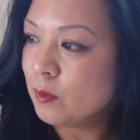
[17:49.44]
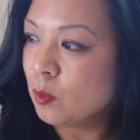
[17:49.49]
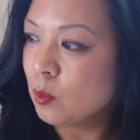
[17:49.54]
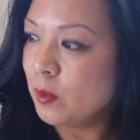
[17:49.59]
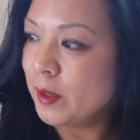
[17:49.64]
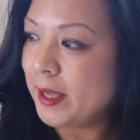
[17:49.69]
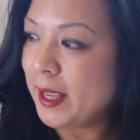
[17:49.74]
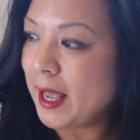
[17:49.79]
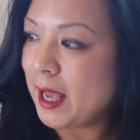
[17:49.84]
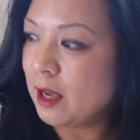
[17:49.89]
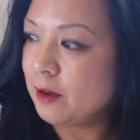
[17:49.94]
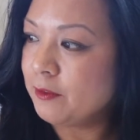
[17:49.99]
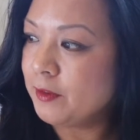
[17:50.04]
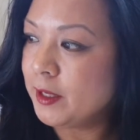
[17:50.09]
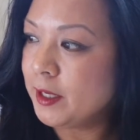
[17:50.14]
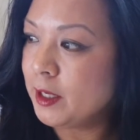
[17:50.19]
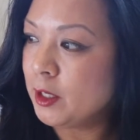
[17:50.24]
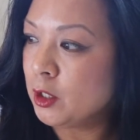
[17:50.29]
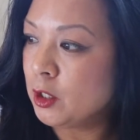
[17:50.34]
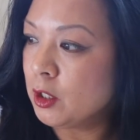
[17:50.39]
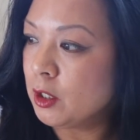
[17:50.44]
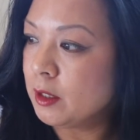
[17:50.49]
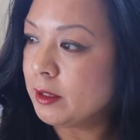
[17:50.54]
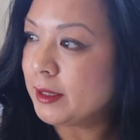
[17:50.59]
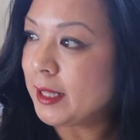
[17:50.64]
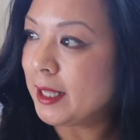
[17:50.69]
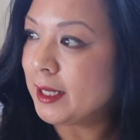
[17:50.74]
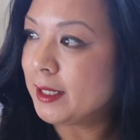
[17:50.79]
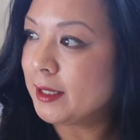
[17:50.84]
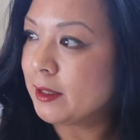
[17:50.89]
we have here
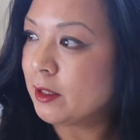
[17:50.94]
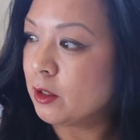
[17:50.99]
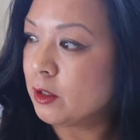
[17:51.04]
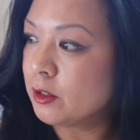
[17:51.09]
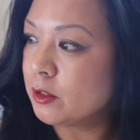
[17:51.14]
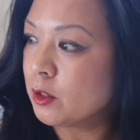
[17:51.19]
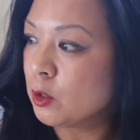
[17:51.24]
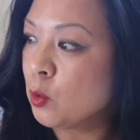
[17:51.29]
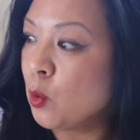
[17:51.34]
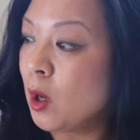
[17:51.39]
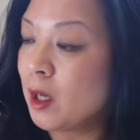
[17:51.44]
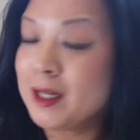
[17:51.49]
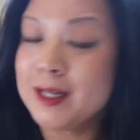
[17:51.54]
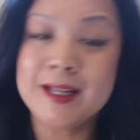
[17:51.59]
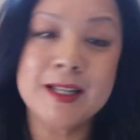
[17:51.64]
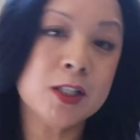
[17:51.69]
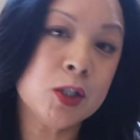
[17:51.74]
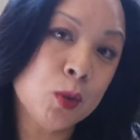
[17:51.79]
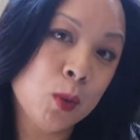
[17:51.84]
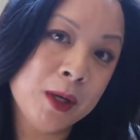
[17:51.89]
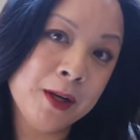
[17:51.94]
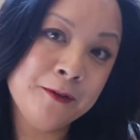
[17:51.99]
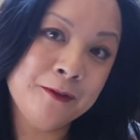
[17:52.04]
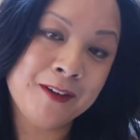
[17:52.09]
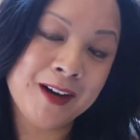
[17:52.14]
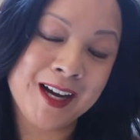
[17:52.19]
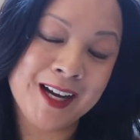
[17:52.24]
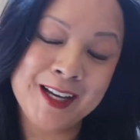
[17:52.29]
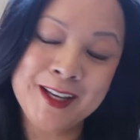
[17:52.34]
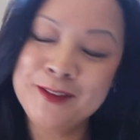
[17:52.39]
that the quantity is
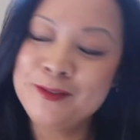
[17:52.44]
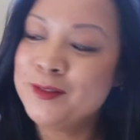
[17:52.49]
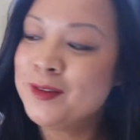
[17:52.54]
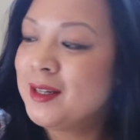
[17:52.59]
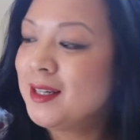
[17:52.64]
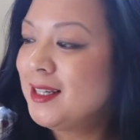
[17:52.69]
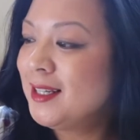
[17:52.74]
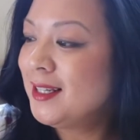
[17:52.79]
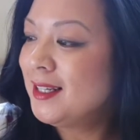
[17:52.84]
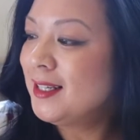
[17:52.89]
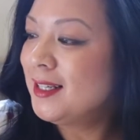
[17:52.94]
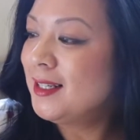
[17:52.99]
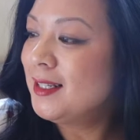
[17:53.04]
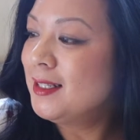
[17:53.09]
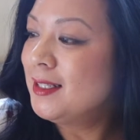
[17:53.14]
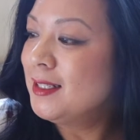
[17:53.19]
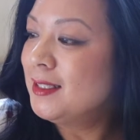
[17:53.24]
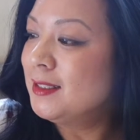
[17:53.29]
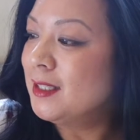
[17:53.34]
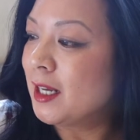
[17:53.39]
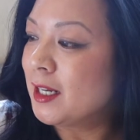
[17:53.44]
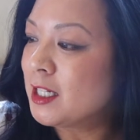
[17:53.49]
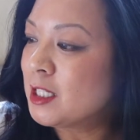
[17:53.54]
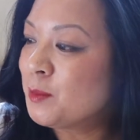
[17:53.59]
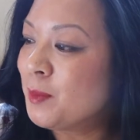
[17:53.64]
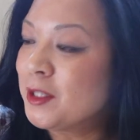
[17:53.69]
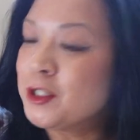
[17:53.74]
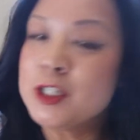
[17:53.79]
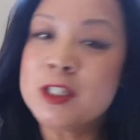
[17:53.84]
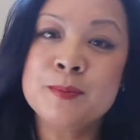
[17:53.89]
25, not
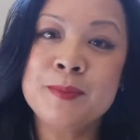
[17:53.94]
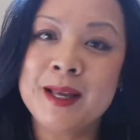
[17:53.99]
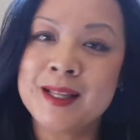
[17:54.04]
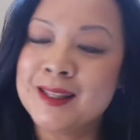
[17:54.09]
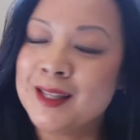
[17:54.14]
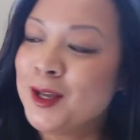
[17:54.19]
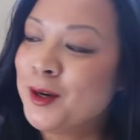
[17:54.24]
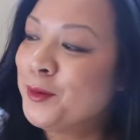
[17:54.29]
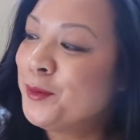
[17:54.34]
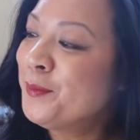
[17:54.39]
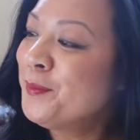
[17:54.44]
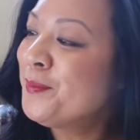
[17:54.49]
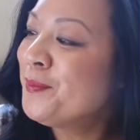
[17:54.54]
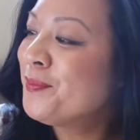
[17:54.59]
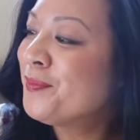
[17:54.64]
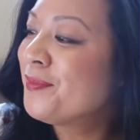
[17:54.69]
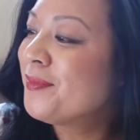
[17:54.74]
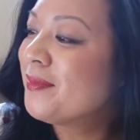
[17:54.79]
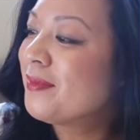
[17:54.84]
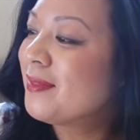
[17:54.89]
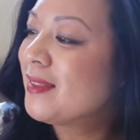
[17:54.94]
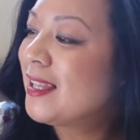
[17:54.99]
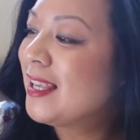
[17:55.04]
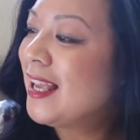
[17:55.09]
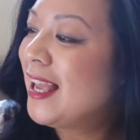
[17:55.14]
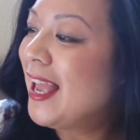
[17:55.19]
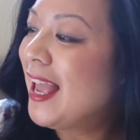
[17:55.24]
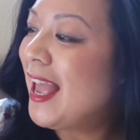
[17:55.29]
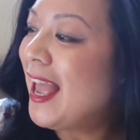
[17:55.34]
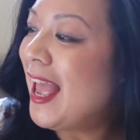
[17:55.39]
as much as Menlo.
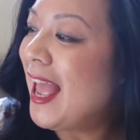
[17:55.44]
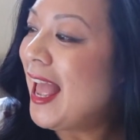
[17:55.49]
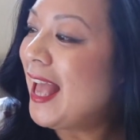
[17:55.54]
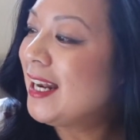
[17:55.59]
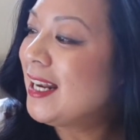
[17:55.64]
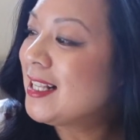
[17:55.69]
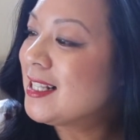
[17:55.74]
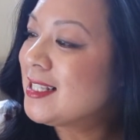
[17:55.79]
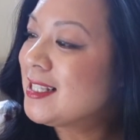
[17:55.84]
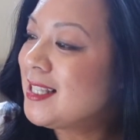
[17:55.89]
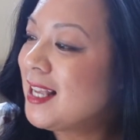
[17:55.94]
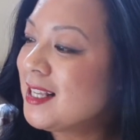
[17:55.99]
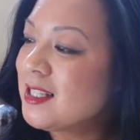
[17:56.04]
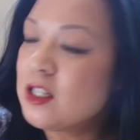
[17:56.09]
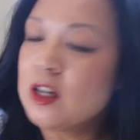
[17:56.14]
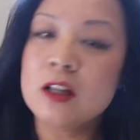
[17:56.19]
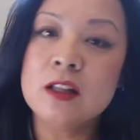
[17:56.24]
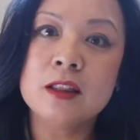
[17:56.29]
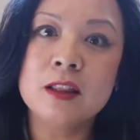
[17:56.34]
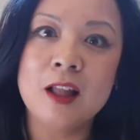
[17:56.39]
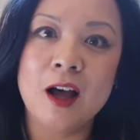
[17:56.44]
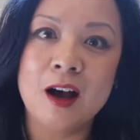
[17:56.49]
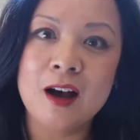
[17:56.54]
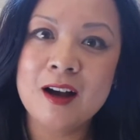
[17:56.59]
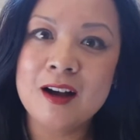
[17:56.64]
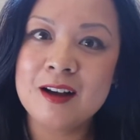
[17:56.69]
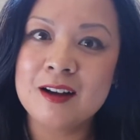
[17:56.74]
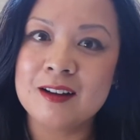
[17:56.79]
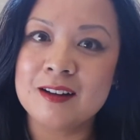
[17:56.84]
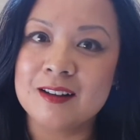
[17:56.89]
And it says
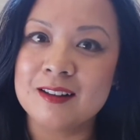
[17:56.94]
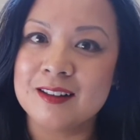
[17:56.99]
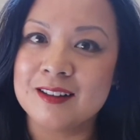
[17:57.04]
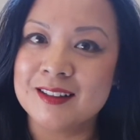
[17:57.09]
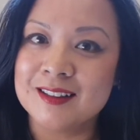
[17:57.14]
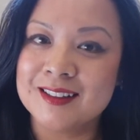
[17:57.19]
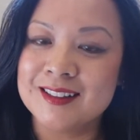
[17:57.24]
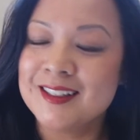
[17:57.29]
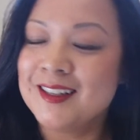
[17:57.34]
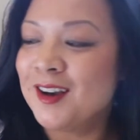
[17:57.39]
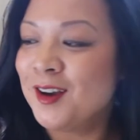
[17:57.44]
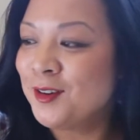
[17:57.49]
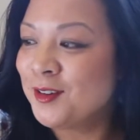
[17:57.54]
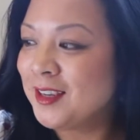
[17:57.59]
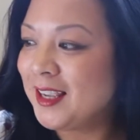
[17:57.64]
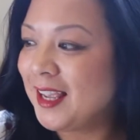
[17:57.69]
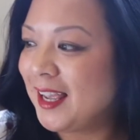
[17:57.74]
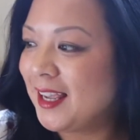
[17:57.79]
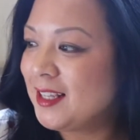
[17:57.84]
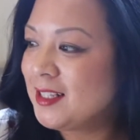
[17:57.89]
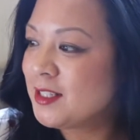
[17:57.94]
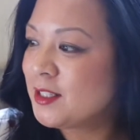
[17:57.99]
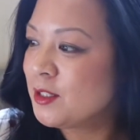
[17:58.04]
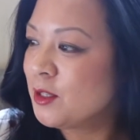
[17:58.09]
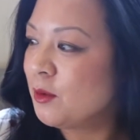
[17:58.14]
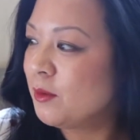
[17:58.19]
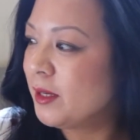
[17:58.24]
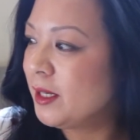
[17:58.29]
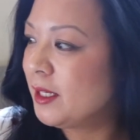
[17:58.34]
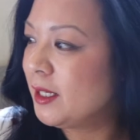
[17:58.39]
halal. Okay,
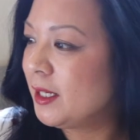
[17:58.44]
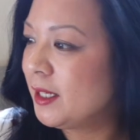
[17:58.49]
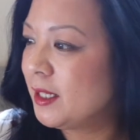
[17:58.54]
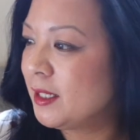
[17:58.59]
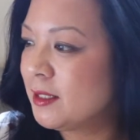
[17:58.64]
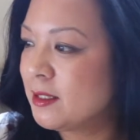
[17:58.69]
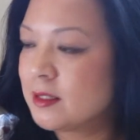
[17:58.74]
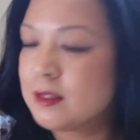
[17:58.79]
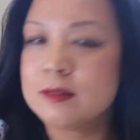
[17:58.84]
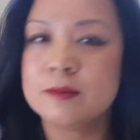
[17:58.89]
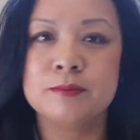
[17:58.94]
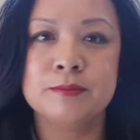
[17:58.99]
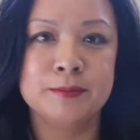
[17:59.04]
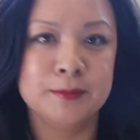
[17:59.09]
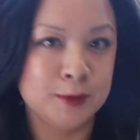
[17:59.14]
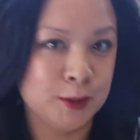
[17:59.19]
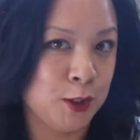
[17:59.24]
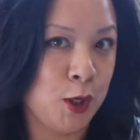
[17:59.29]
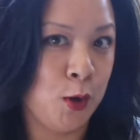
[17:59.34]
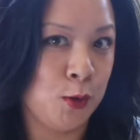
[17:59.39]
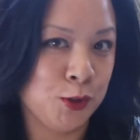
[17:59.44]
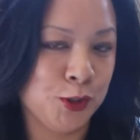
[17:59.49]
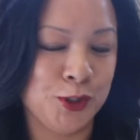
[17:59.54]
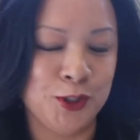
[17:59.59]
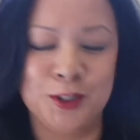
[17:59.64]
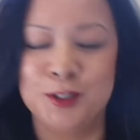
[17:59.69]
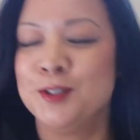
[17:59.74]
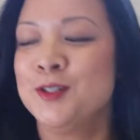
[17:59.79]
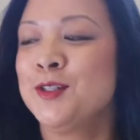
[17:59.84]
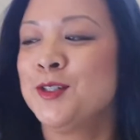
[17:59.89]
so it is
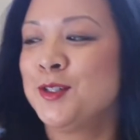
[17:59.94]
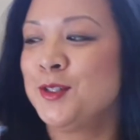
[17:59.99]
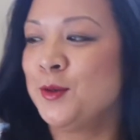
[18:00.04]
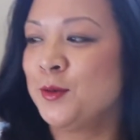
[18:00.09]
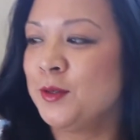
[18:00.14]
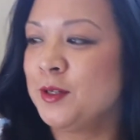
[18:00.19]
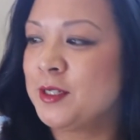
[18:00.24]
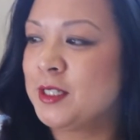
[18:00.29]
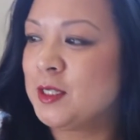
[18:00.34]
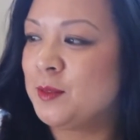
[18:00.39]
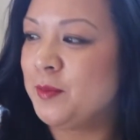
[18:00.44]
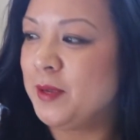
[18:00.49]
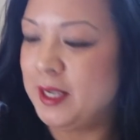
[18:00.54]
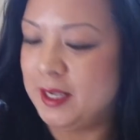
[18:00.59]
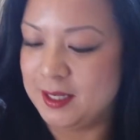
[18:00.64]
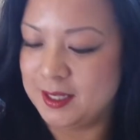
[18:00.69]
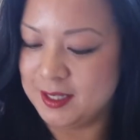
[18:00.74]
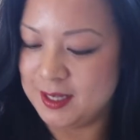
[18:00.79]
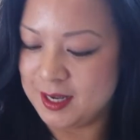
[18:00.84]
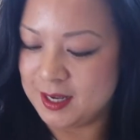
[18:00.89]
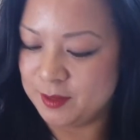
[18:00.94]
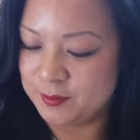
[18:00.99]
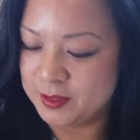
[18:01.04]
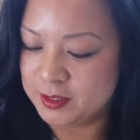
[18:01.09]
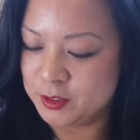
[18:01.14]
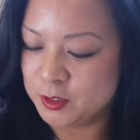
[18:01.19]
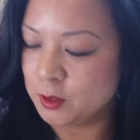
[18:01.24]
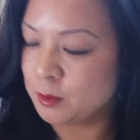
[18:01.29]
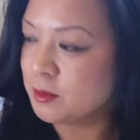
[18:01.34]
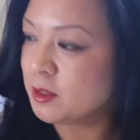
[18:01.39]
kosher, so to speak,
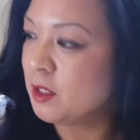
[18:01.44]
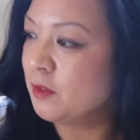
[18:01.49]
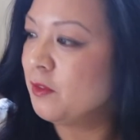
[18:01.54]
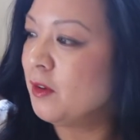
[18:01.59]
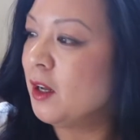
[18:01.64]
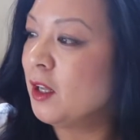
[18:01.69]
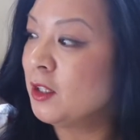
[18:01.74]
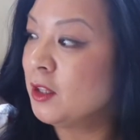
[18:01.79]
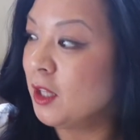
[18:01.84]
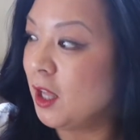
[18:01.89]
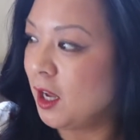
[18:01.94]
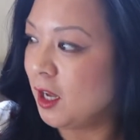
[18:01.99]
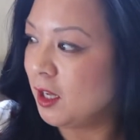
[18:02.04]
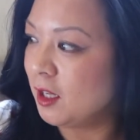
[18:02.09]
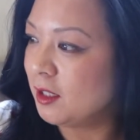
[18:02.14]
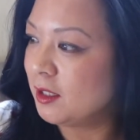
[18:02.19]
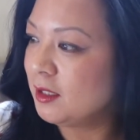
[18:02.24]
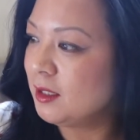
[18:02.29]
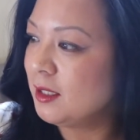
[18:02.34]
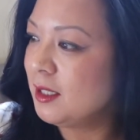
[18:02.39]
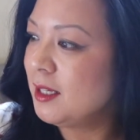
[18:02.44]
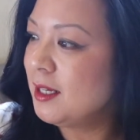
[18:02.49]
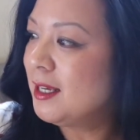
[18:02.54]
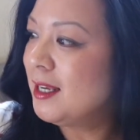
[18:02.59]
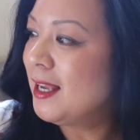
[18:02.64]
in terms of halal.